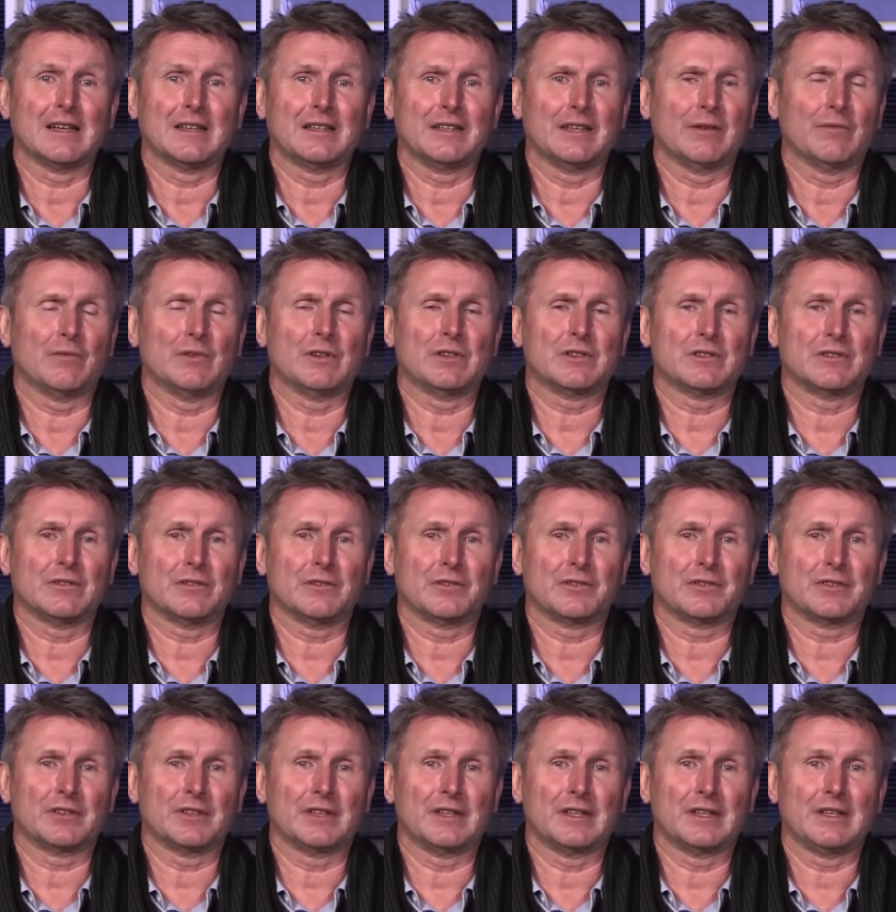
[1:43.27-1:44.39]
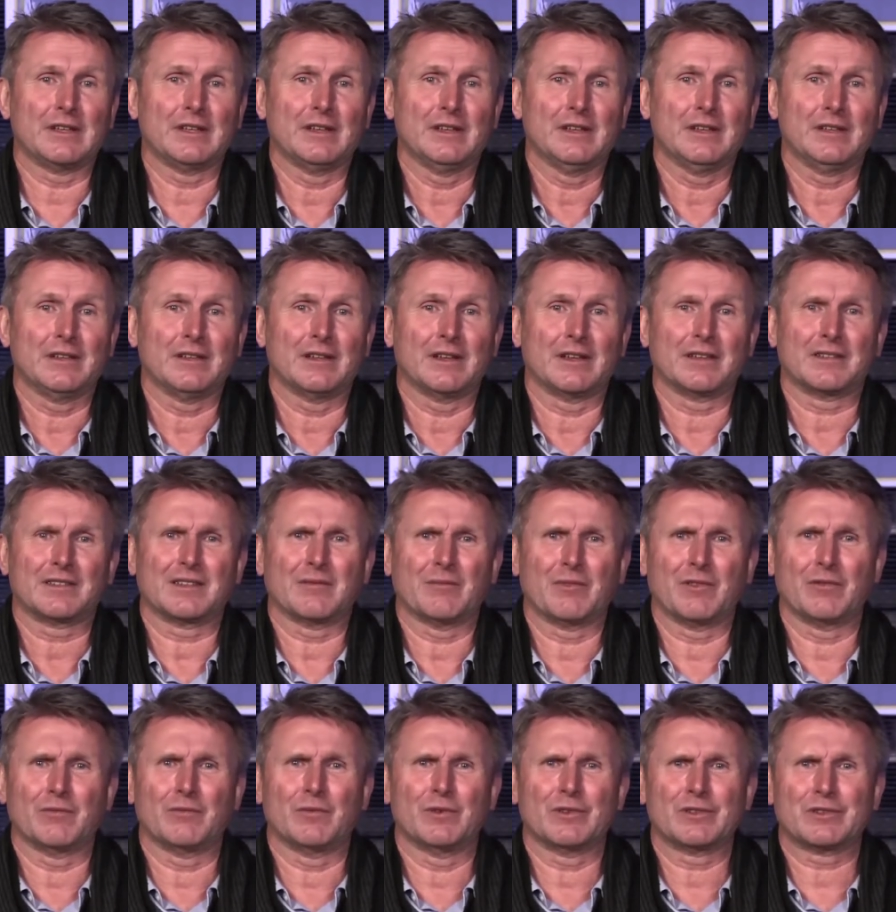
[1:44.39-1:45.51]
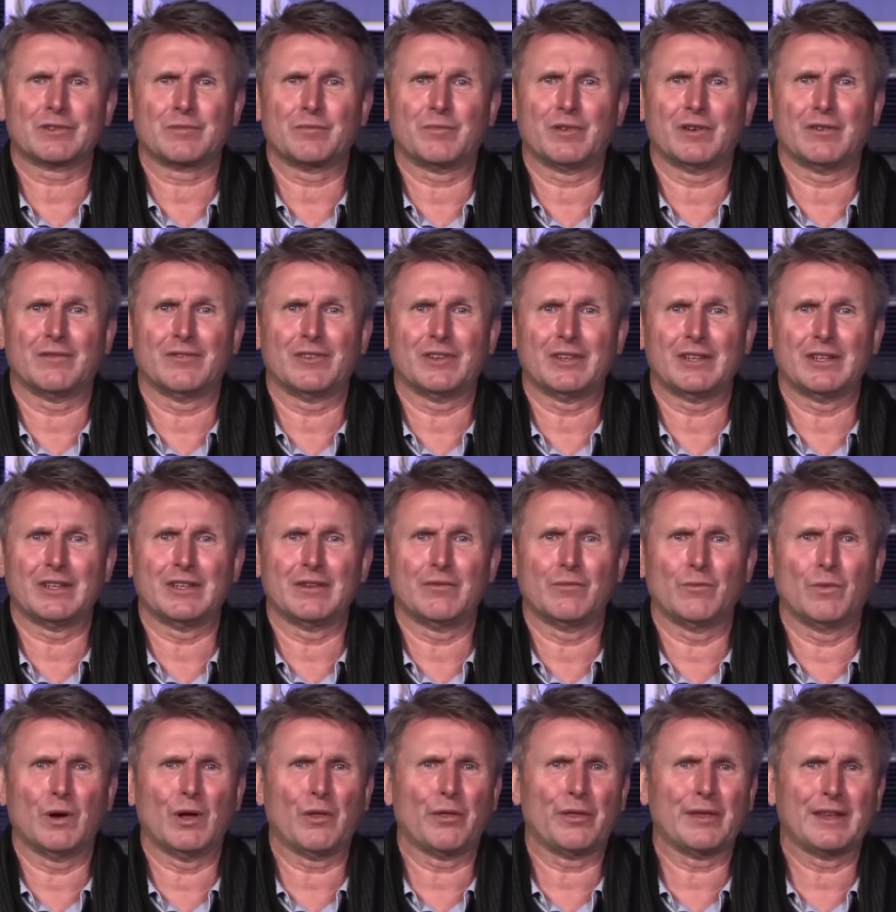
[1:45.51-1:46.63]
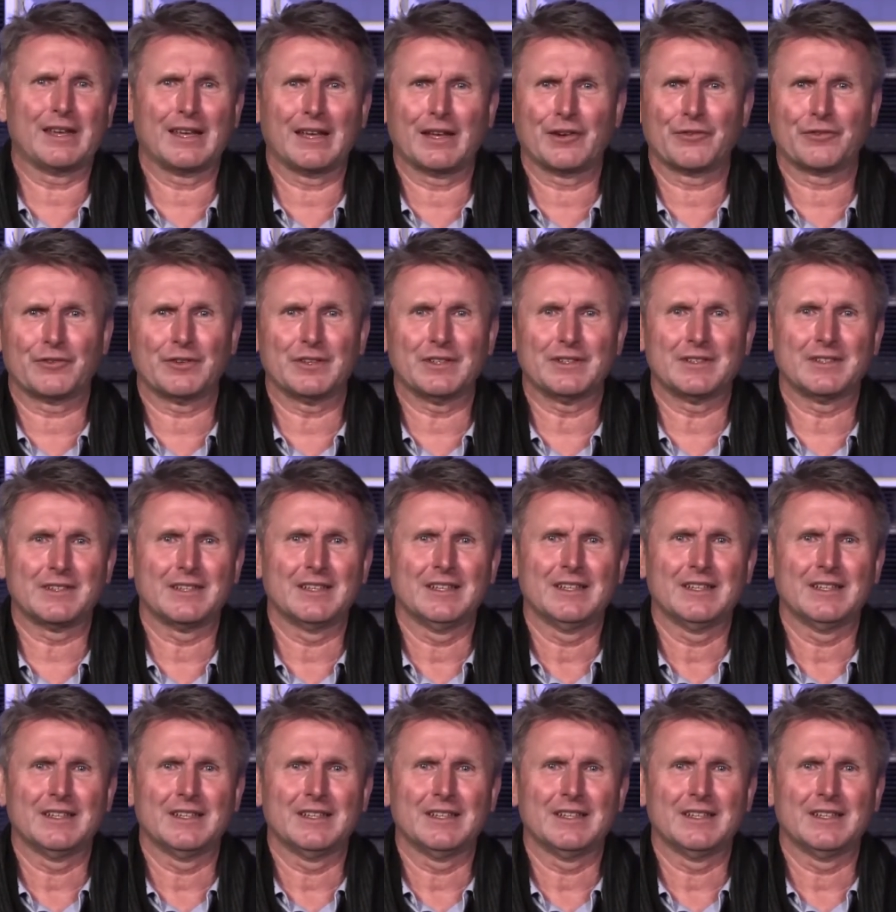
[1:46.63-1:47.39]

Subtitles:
yet we still see, some of the worst poverty in wealthy countries.